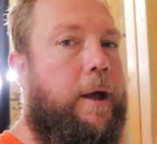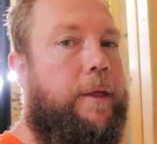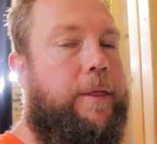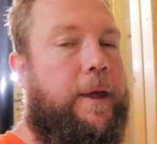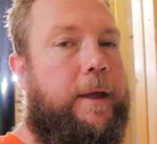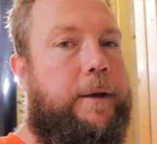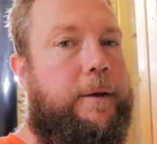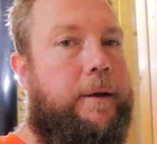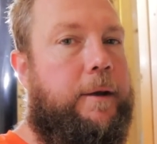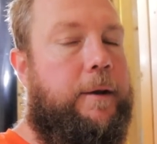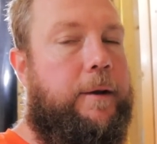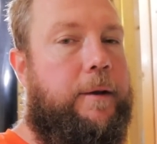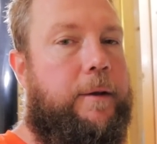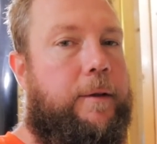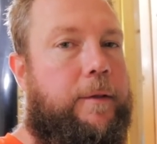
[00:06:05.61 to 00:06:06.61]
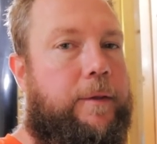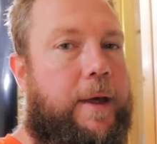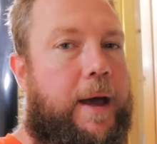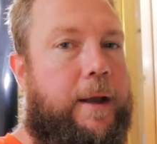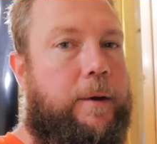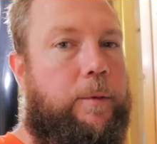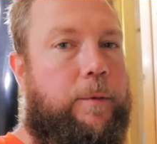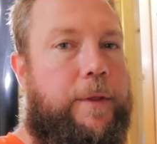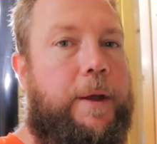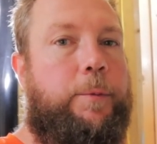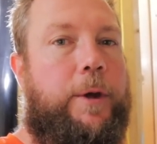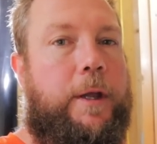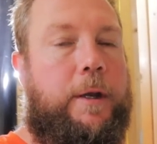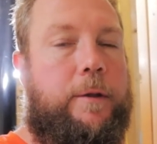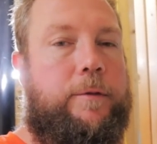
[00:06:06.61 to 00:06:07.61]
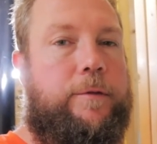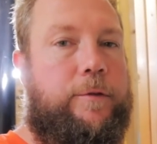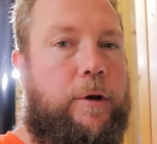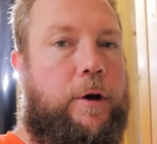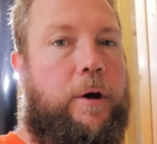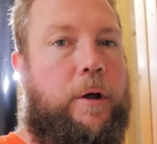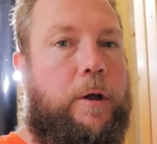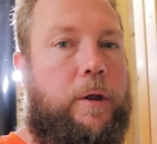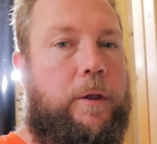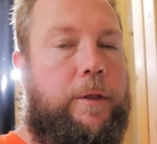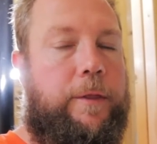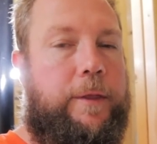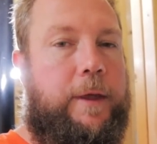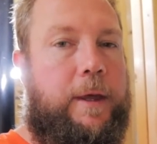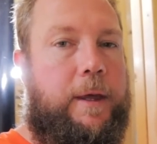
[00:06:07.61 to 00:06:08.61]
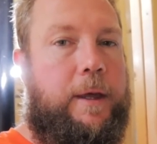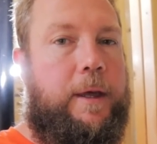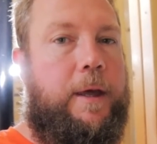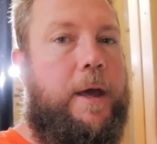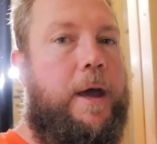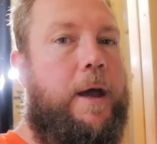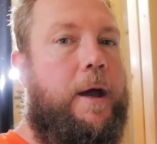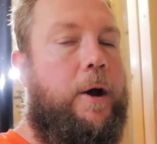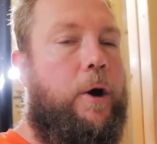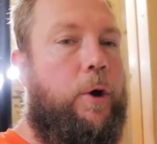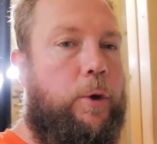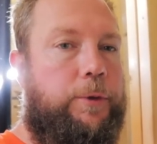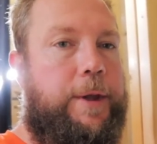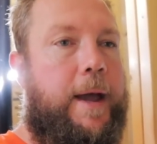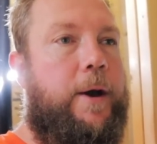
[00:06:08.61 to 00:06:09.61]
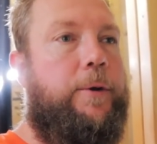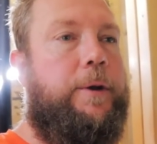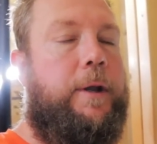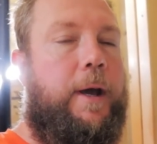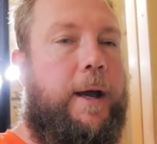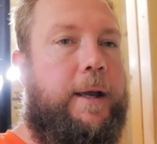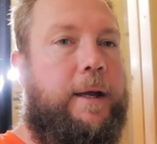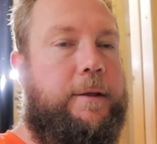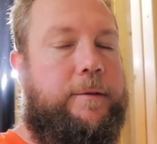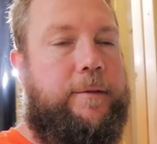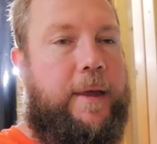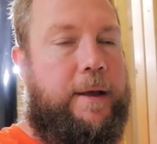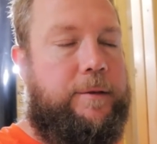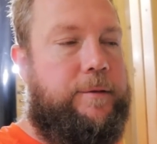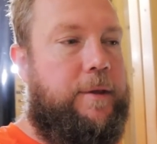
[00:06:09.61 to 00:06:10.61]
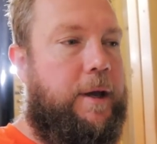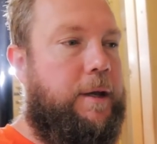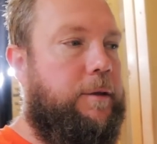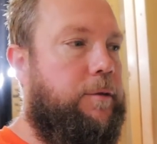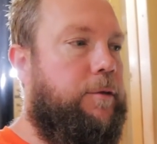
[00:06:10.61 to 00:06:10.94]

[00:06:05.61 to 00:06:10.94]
then that then we can install the hold down against that stud.